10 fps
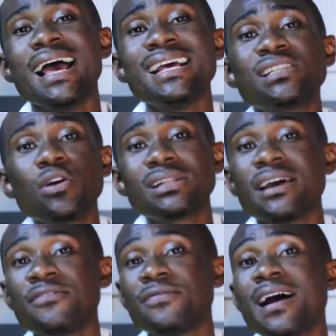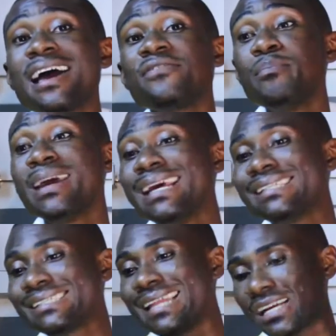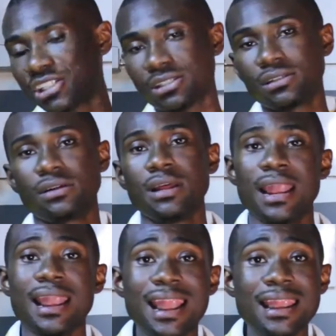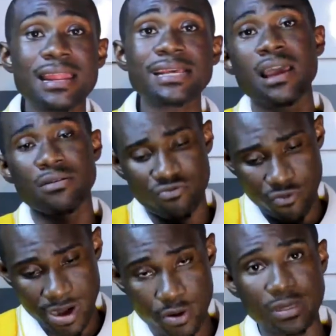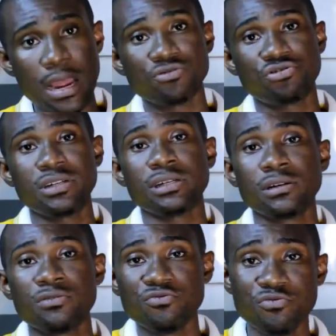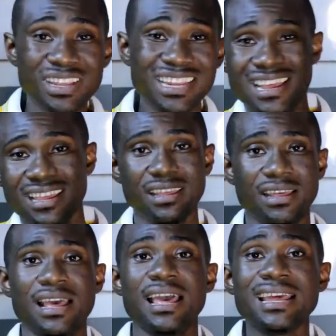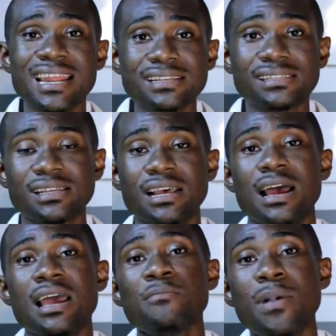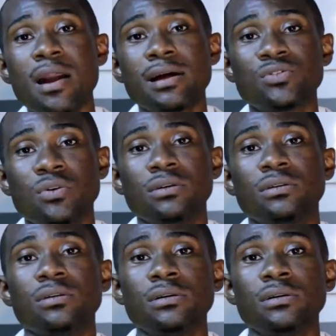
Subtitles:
is not a 5-minute dash. It is a cross-country relay. It is a marathon.